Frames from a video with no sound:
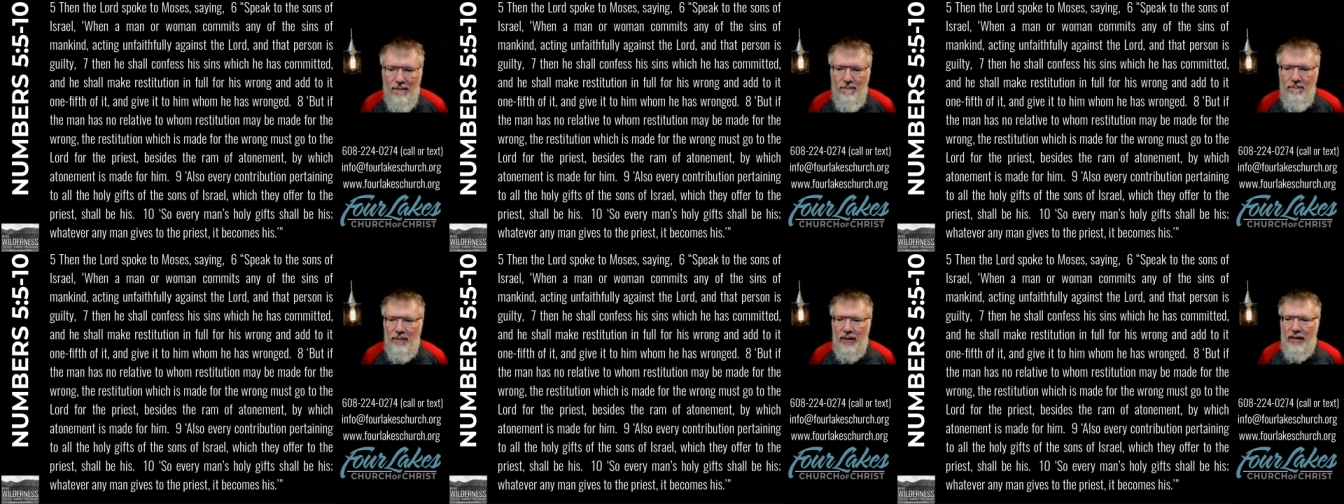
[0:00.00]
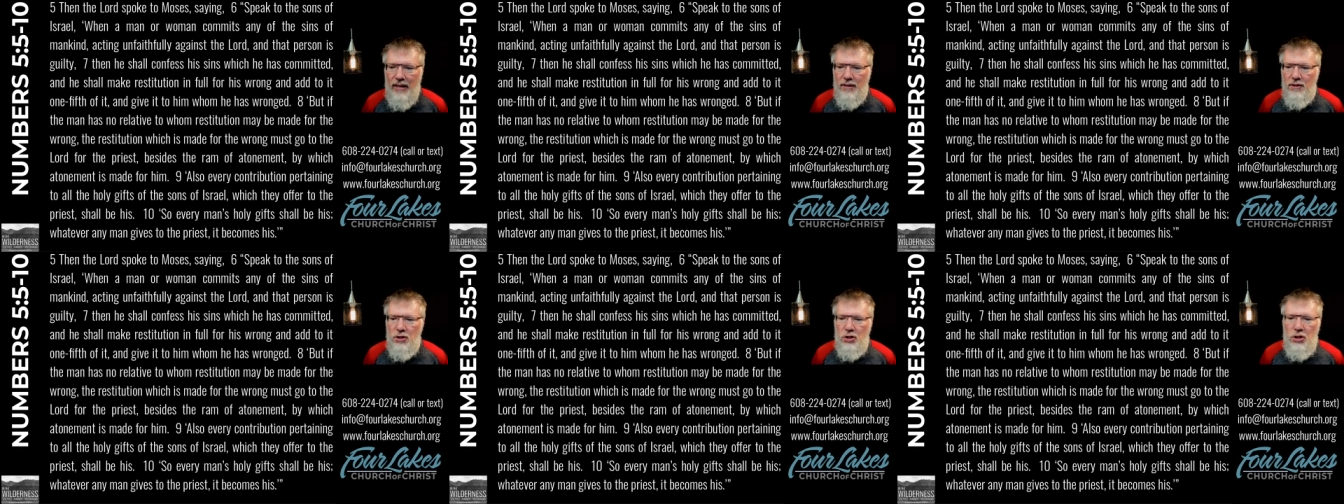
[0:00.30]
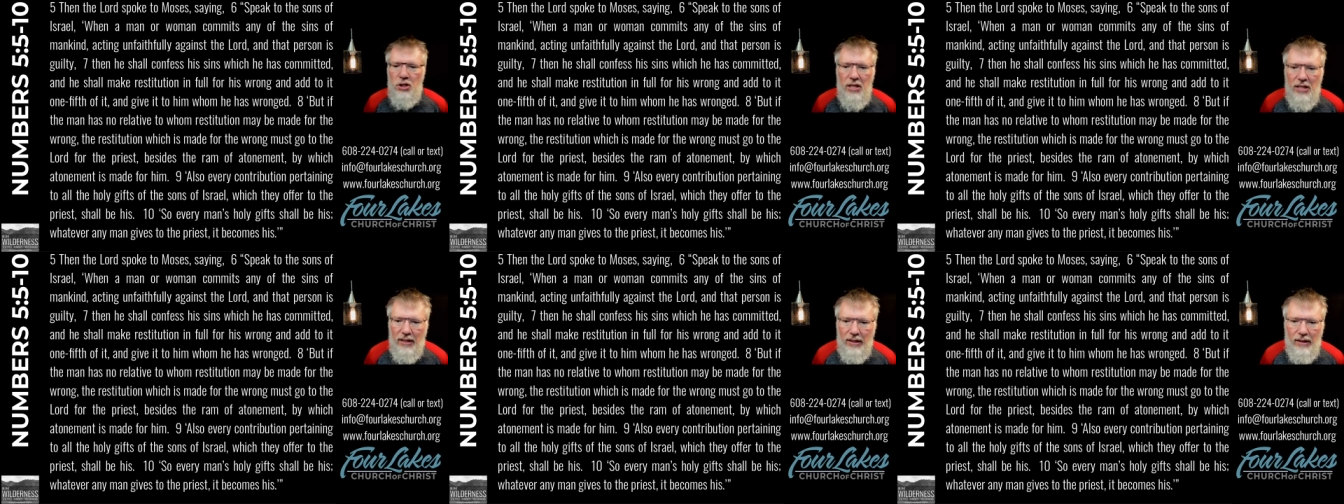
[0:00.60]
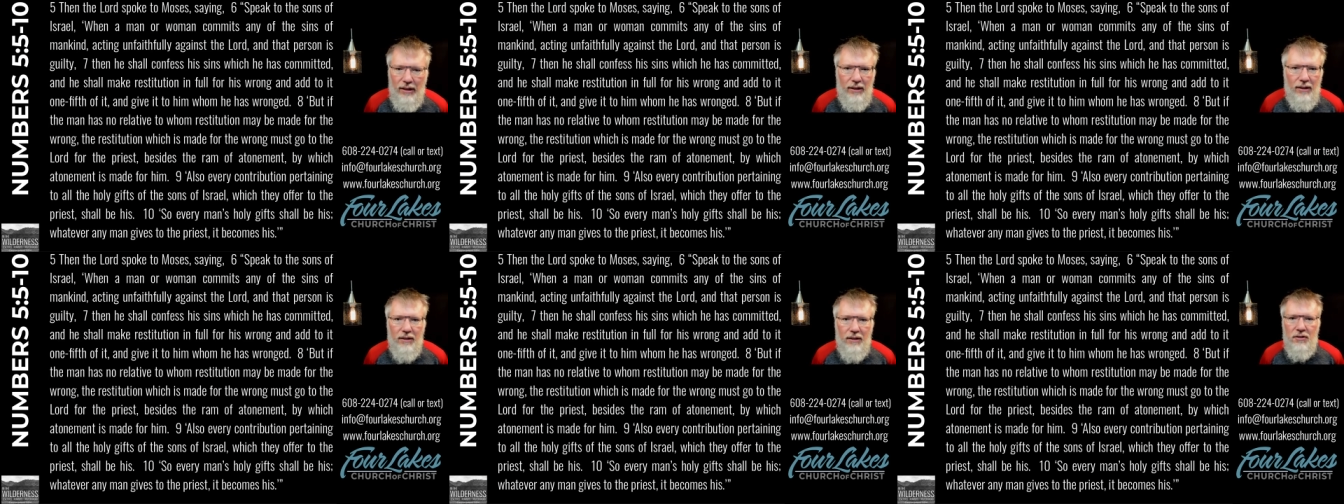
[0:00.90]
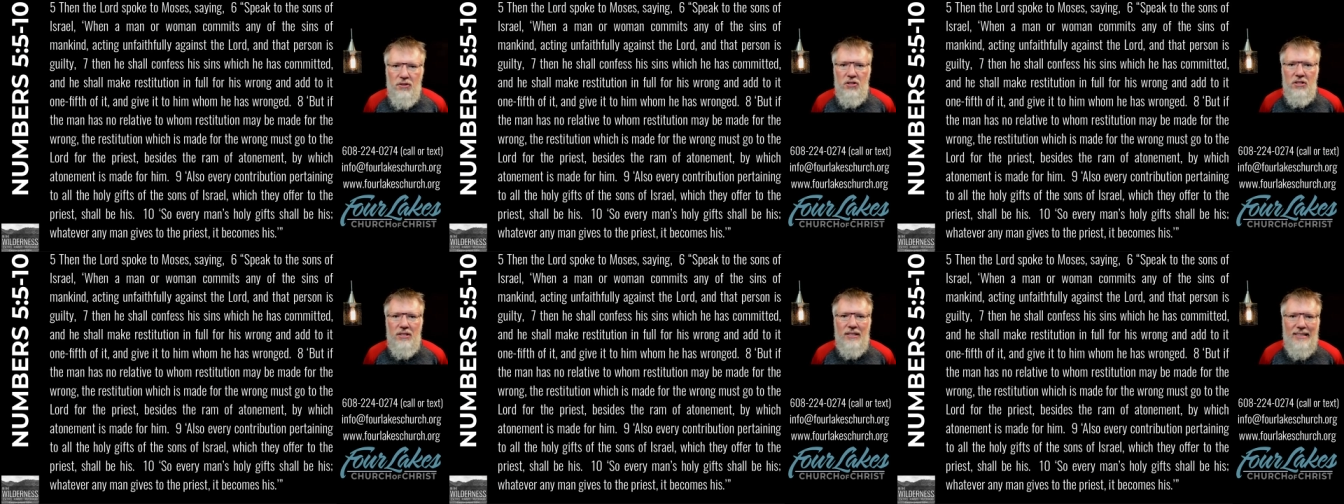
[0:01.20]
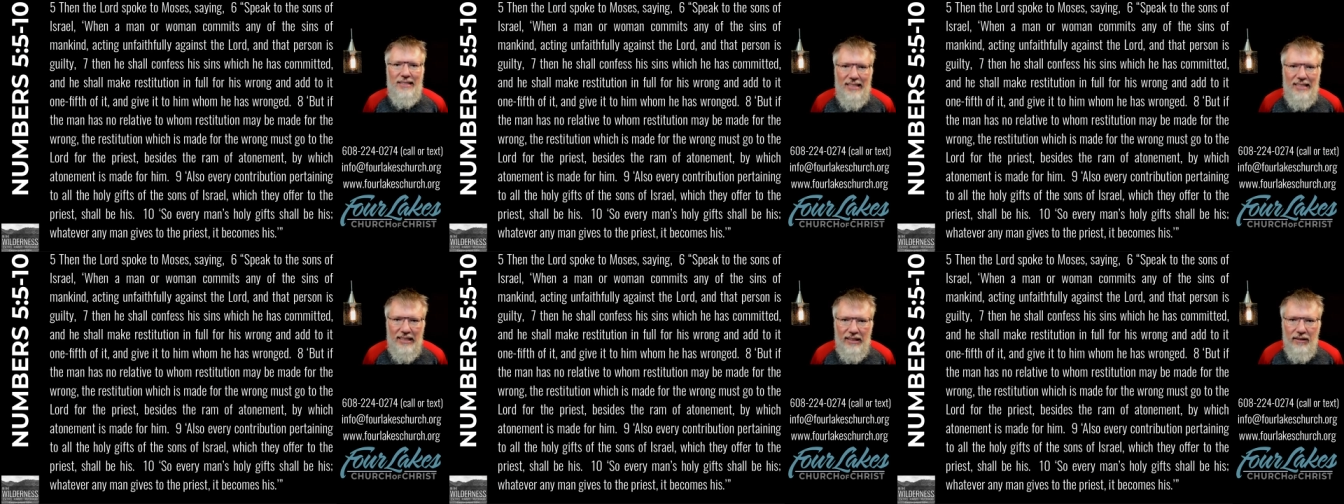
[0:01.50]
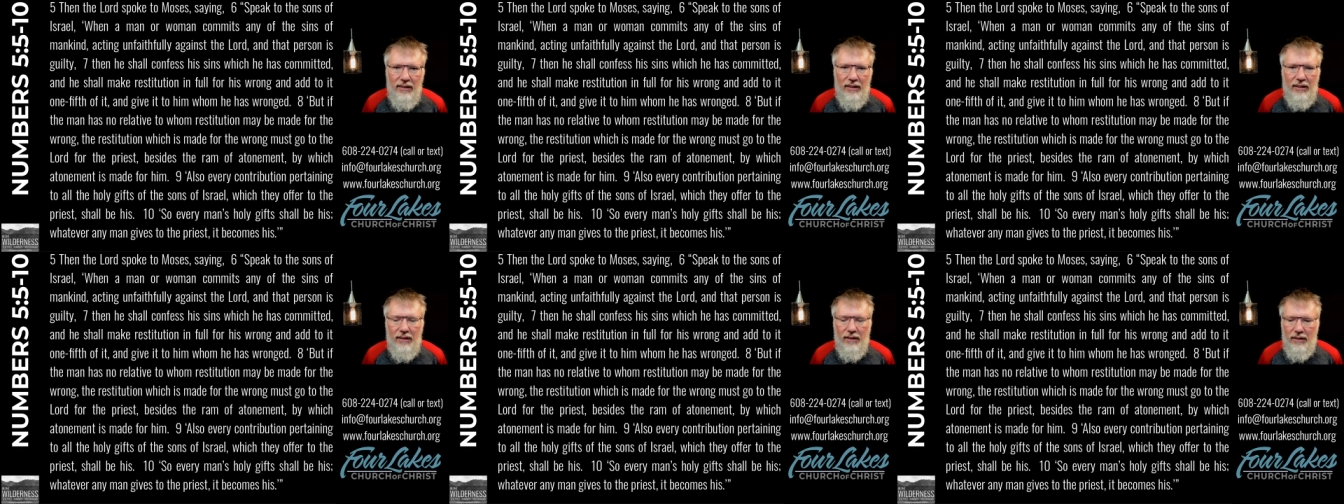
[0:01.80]
and cheating and
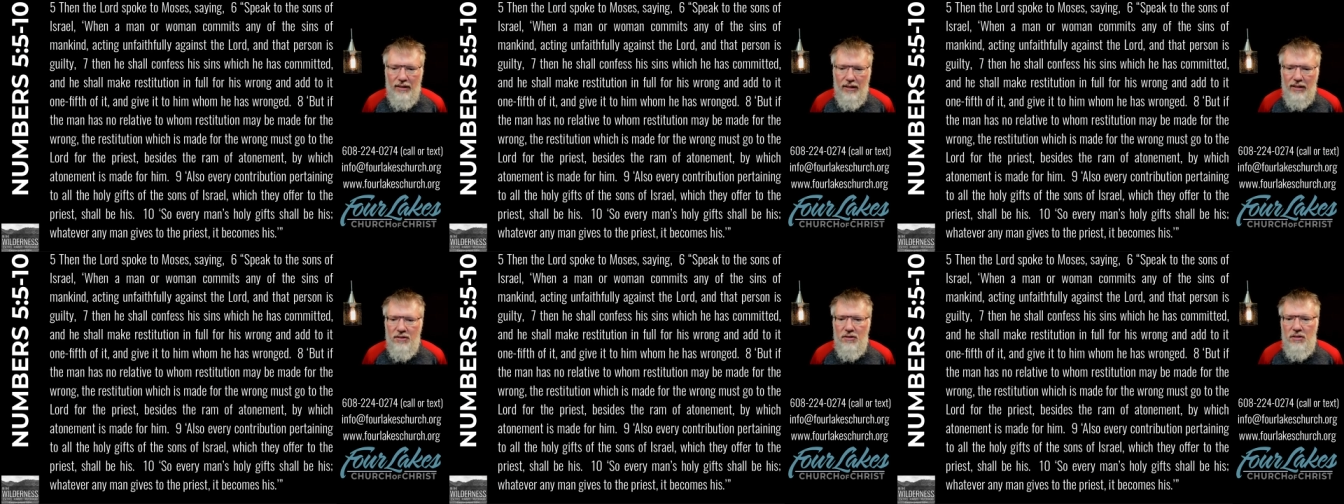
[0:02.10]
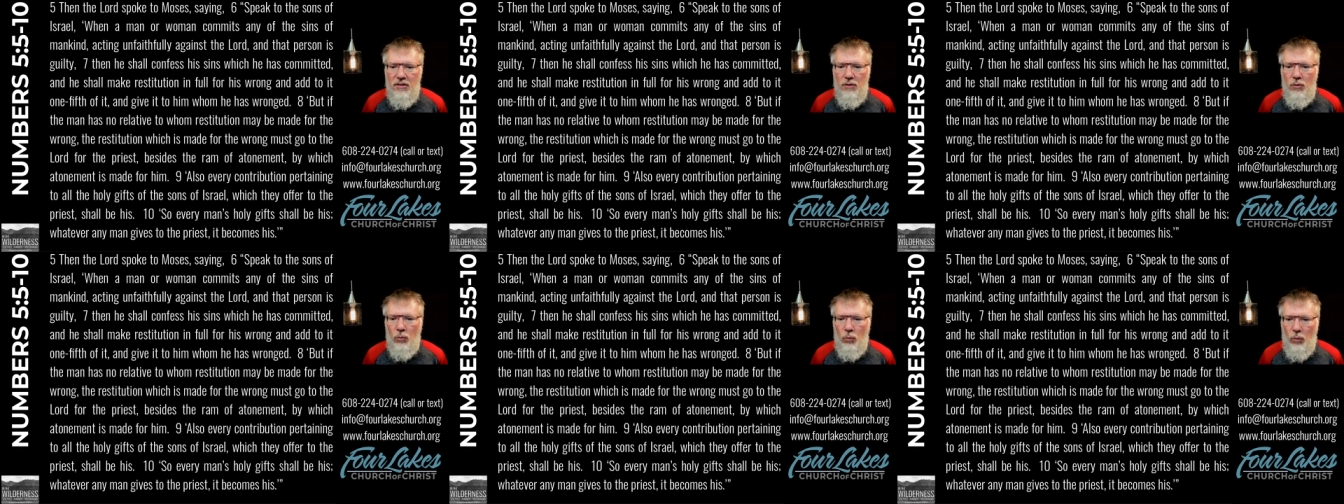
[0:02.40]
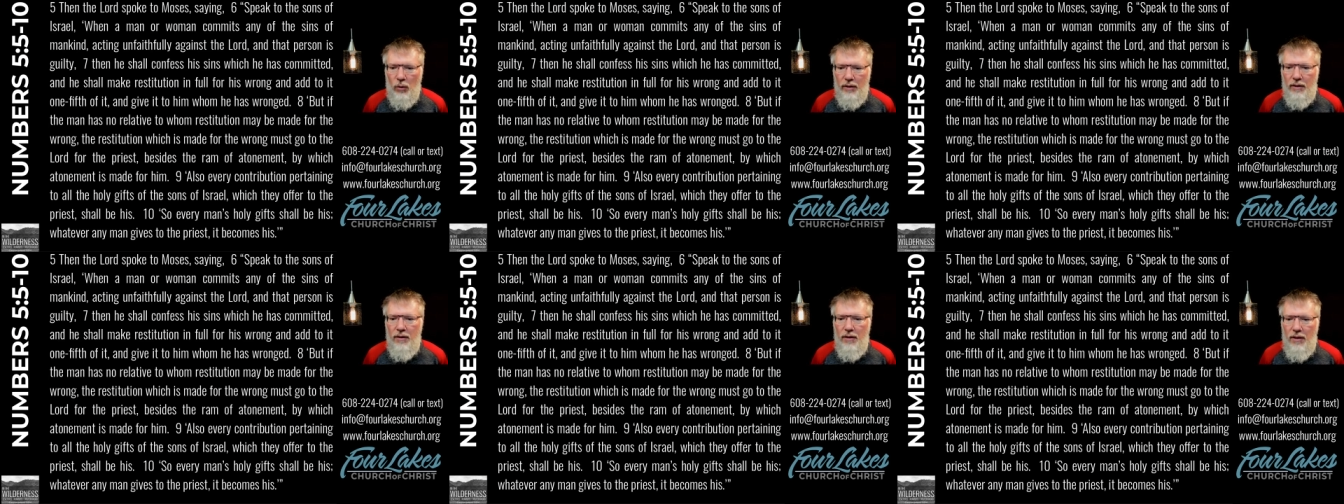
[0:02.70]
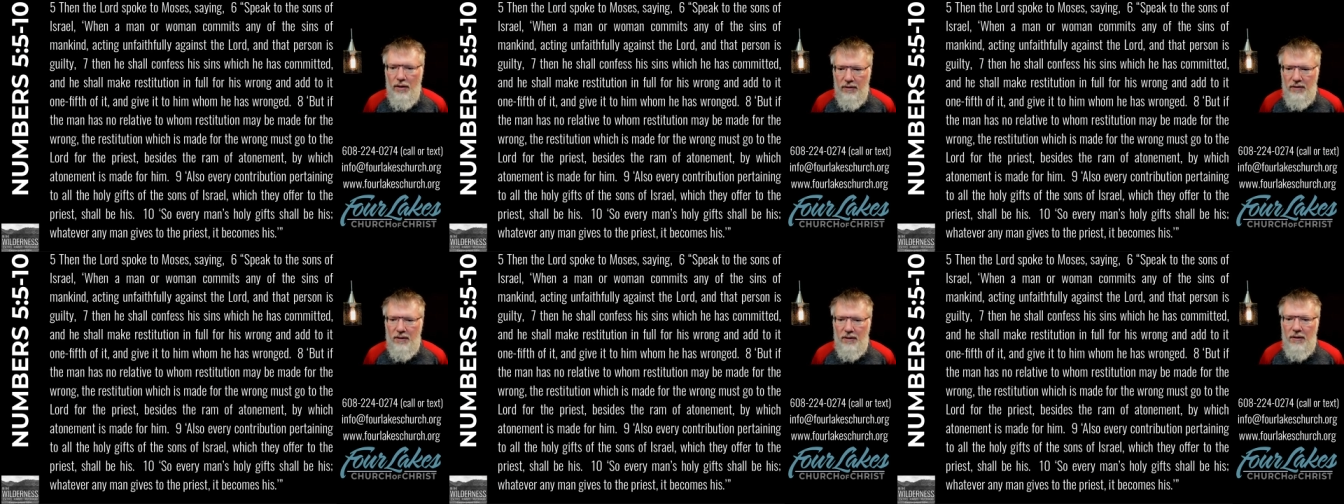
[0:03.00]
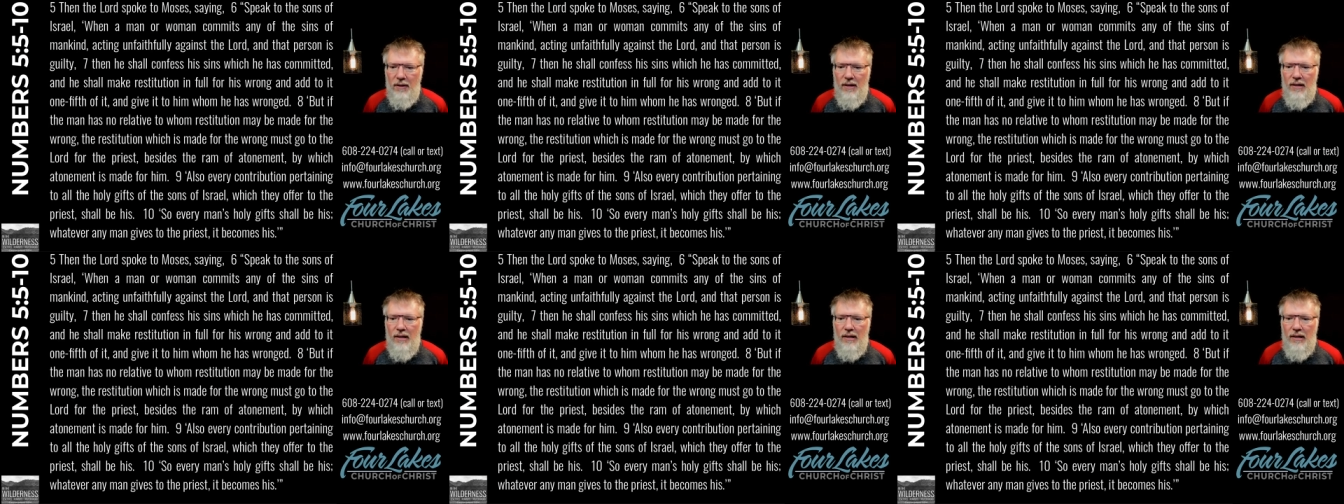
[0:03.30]
stealing against one another.